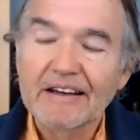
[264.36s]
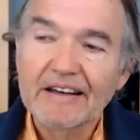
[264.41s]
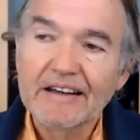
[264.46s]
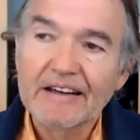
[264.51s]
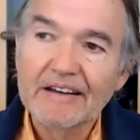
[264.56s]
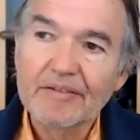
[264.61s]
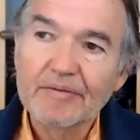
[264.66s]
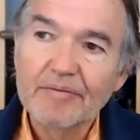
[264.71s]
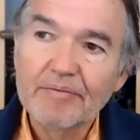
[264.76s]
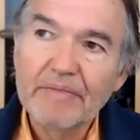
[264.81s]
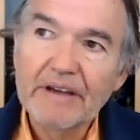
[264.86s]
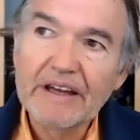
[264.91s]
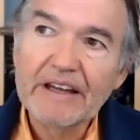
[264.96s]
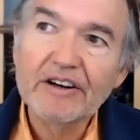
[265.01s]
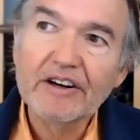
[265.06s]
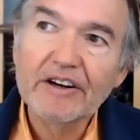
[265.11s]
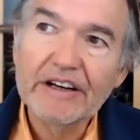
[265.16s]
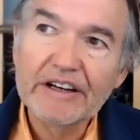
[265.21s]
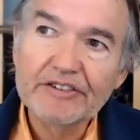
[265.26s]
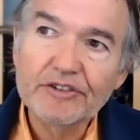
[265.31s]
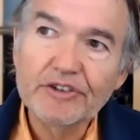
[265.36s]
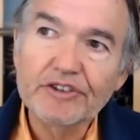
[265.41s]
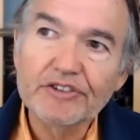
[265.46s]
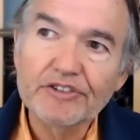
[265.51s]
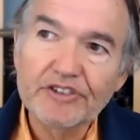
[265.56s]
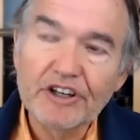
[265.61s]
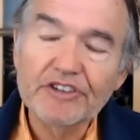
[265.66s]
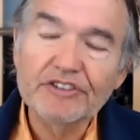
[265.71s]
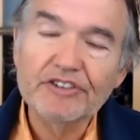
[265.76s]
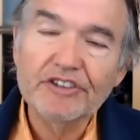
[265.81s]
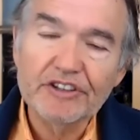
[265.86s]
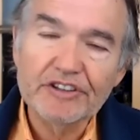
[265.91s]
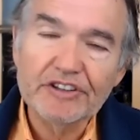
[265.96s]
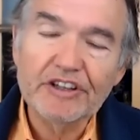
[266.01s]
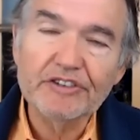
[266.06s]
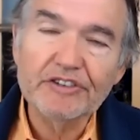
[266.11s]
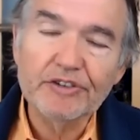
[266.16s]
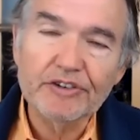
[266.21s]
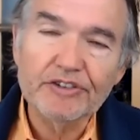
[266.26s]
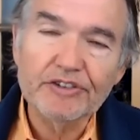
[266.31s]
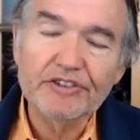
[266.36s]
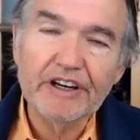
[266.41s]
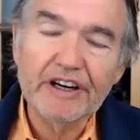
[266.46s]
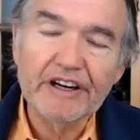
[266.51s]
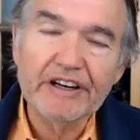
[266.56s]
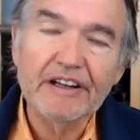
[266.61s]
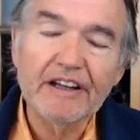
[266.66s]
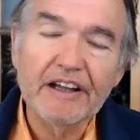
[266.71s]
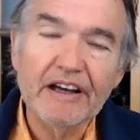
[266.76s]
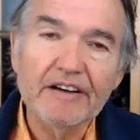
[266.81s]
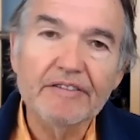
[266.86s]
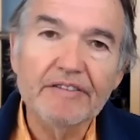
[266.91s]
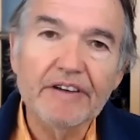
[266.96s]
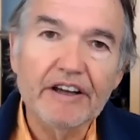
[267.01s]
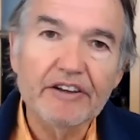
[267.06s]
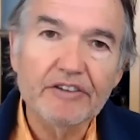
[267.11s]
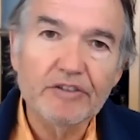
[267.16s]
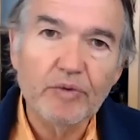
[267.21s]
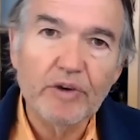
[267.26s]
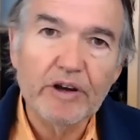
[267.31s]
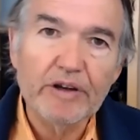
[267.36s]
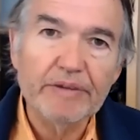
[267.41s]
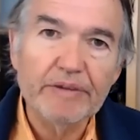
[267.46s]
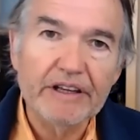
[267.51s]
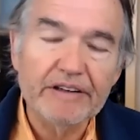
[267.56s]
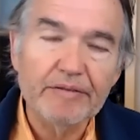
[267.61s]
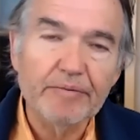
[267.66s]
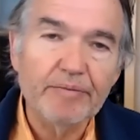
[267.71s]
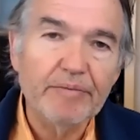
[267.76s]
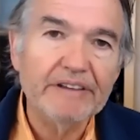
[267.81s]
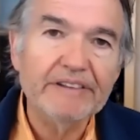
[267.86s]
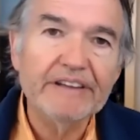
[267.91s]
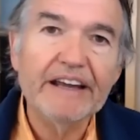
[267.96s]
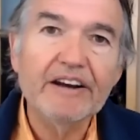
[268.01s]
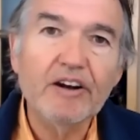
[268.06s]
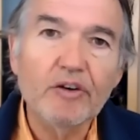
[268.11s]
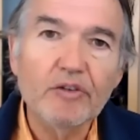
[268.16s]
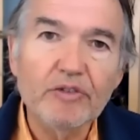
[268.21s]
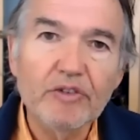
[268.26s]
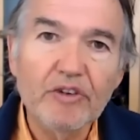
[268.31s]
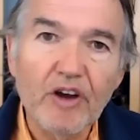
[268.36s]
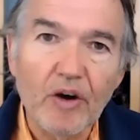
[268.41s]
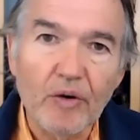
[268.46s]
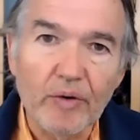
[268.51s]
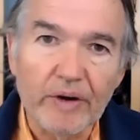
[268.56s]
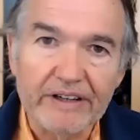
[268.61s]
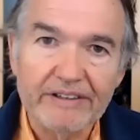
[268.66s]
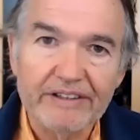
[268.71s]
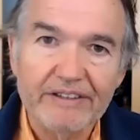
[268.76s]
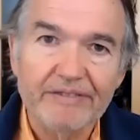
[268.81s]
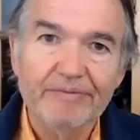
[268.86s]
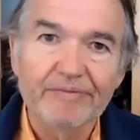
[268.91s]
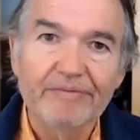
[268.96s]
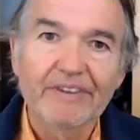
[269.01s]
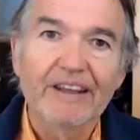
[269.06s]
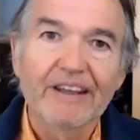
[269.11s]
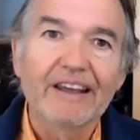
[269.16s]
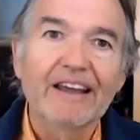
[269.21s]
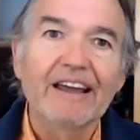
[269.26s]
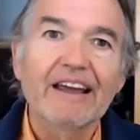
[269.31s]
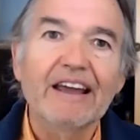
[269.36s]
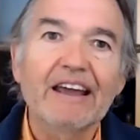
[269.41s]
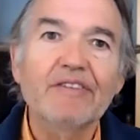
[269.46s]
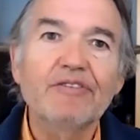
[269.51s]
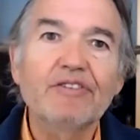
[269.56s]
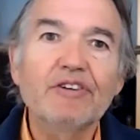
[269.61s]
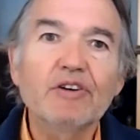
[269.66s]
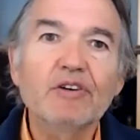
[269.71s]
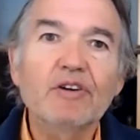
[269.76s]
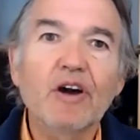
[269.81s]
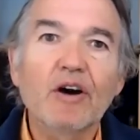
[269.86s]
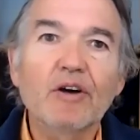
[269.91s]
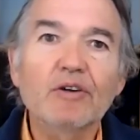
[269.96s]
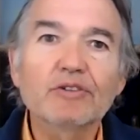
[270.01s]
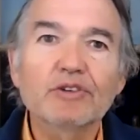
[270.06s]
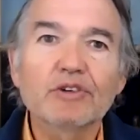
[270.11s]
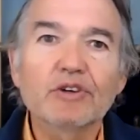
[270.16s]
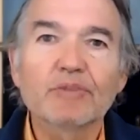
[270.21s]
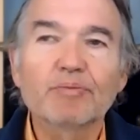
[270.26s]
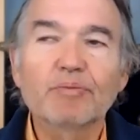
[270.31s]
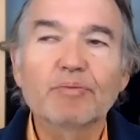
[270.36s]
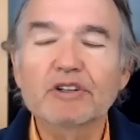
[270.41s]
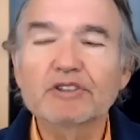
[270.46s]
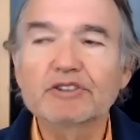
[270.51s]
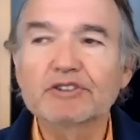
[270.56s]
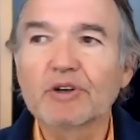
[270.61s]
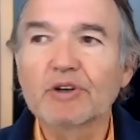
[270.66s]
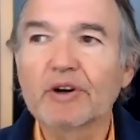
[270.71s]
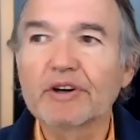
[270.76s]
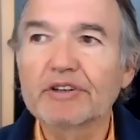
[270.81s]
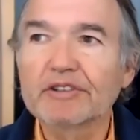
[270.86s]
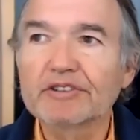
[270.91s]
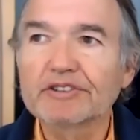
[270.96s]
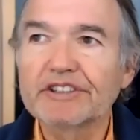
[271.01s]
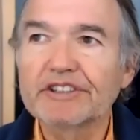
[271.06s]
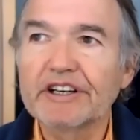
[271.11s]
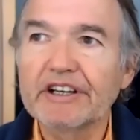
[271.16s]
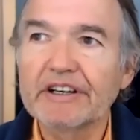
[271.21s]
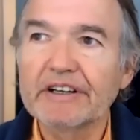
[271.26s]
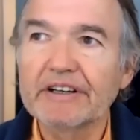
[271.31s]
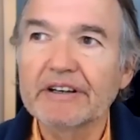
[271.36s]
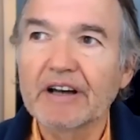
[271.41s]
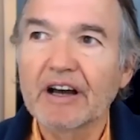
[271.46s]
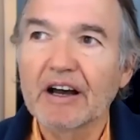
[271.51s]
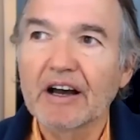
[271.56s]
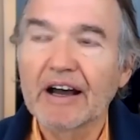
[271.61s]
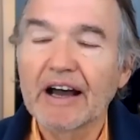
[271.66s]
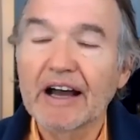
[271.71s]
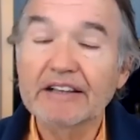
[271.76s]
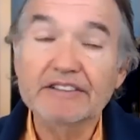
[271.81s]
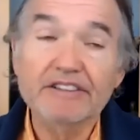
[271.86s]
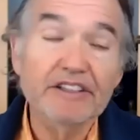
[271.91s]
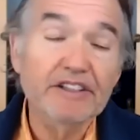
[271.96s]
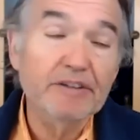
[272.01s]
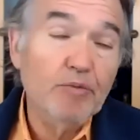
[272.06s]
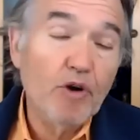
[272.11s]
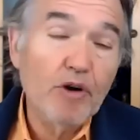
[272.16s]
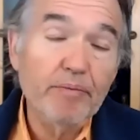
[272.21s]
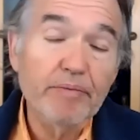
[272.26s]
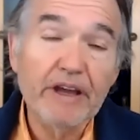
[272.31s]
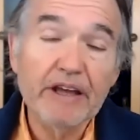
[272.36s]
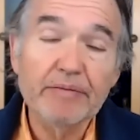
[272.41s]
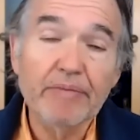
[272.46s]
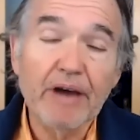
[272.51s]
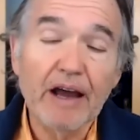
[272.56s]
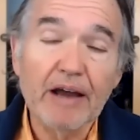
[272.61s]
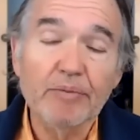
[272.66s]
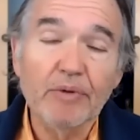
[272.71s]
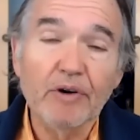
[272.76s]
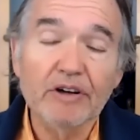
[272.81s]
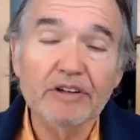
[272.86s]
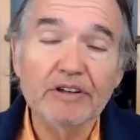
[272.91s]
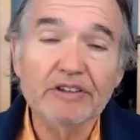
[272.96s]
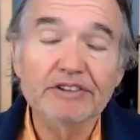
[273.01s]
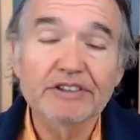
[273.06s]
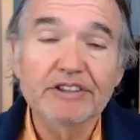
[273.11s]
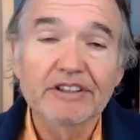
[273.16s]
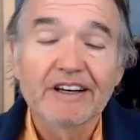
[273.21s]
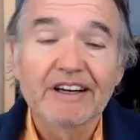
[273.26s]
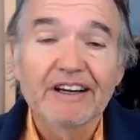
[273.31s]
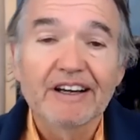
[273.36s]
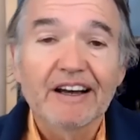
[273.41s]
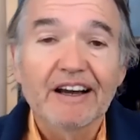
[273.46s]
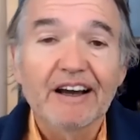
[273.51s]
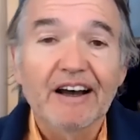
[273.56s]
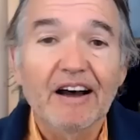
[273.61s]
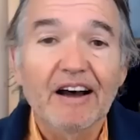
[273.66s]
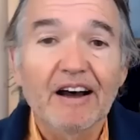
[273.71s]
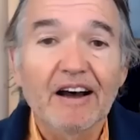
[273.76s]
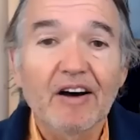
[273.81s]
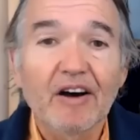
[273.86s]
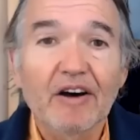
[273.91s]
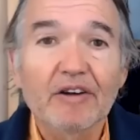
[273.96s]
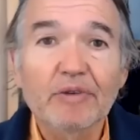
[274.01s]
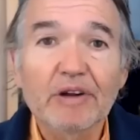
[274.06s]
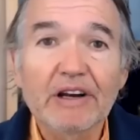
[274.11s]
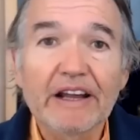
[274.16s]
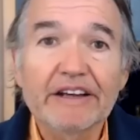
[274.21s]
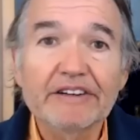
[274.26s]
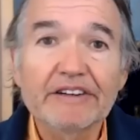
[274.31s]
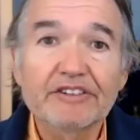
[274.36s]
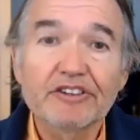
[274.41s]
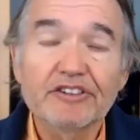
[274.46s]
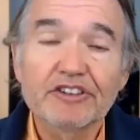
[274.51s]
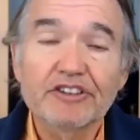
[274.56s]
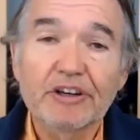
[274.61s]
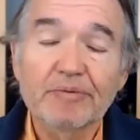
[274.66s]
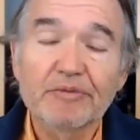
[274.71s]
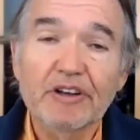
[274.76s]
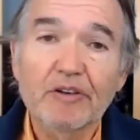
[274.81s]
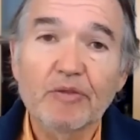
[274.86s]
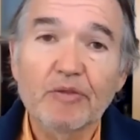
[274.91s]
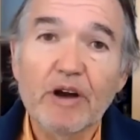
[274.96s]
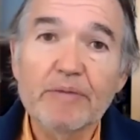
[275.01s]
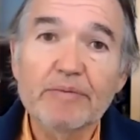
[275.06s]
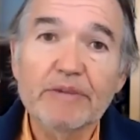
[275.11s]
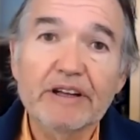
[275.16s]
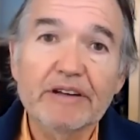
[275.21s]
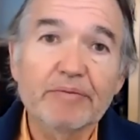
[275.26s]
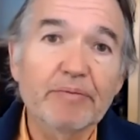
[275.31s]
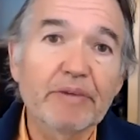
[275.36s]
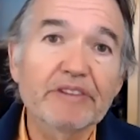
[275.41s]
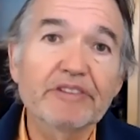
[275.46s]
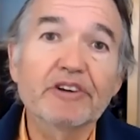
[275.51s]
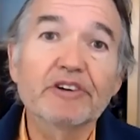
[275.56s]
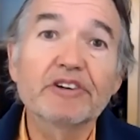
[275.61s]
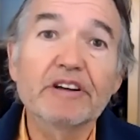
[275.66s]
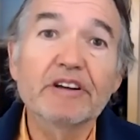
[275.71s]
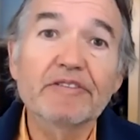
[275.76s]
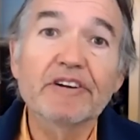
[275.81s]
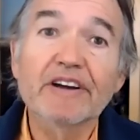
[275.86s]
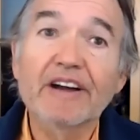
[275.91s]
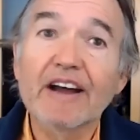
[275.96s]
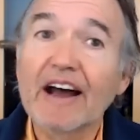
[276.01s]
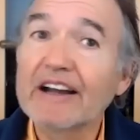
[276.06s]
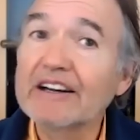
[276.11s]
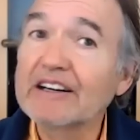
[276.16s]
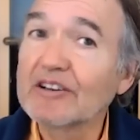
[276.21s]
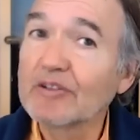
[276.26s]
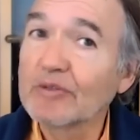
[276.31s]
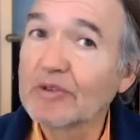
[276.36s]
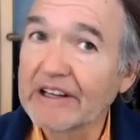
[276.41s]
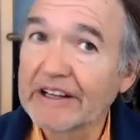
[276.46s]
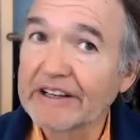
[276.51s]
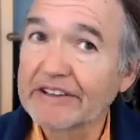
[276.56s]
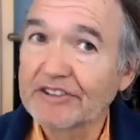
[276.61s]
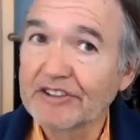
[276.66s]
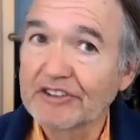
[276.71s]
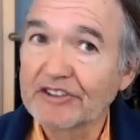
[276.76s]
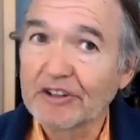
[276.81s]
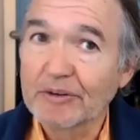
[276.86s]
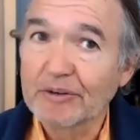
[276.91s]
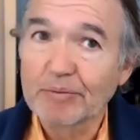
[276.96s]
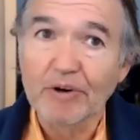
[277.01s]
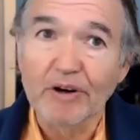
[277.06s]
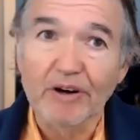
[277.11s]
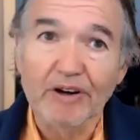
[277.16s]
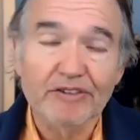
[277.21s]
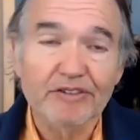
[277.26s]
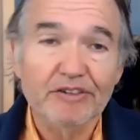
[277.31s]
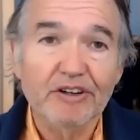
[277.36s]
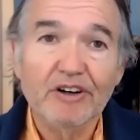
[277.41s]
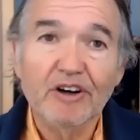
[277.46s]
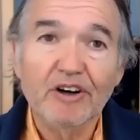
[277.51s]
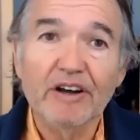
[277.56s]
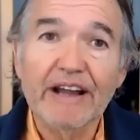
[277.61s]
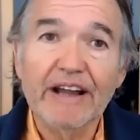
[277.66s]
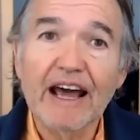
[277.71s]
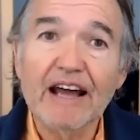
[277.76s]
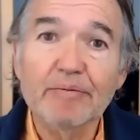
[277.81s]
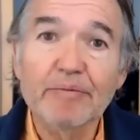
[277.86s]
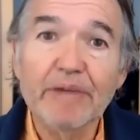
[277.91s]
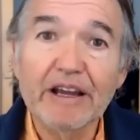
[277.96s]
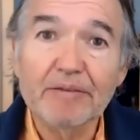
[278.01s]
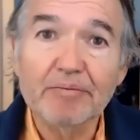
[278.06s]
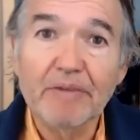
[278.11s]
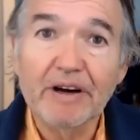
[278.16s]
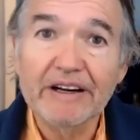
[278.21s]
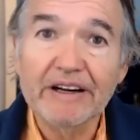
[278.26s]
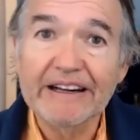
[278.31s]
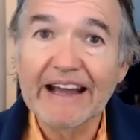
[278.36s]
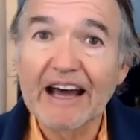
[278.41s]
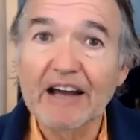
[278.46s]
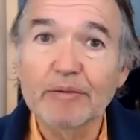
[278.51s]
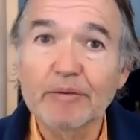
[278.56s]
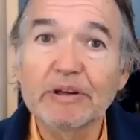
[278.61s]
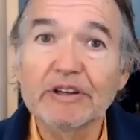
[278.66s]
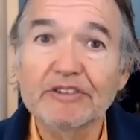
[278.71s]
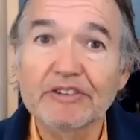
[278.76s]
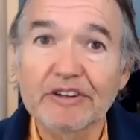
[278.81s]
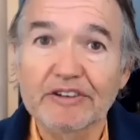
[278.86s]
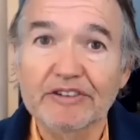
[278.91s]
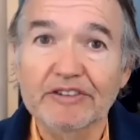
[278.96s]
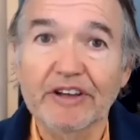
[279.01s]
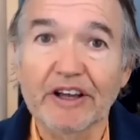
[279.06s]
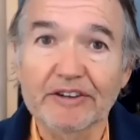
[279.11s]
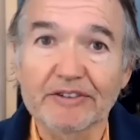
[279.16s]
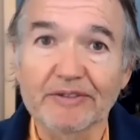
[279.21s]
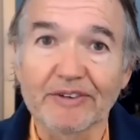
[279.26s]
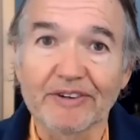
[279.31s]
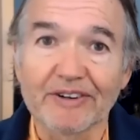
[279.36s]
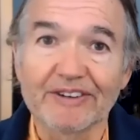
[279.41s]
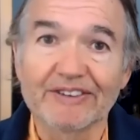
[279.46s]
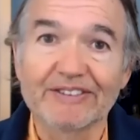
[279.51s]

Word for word: men are interest just as interested in love as women, but they don't know it. If you go to a bookstore, you'll see uh, actually more men buy books uh, on relationship than women, but they're different kind of relationship books. They're called How to Make Money, How to Be Successful.